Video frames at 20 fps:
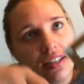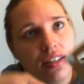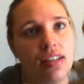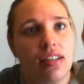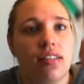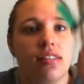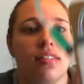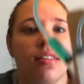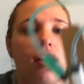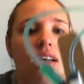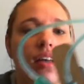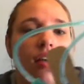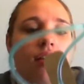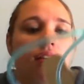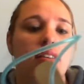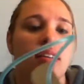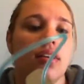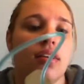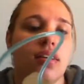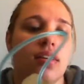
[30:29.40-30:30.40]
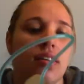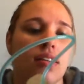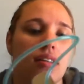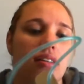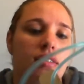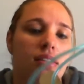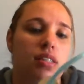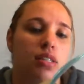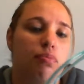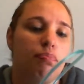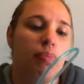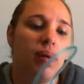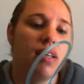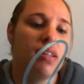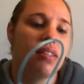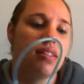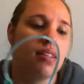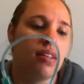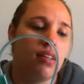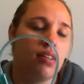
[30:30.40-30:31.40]
is a
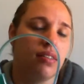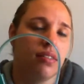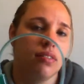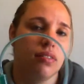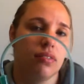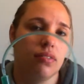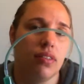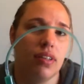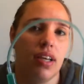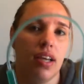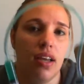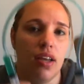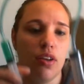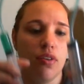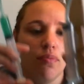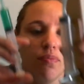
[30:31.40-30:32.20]
splitter, okay,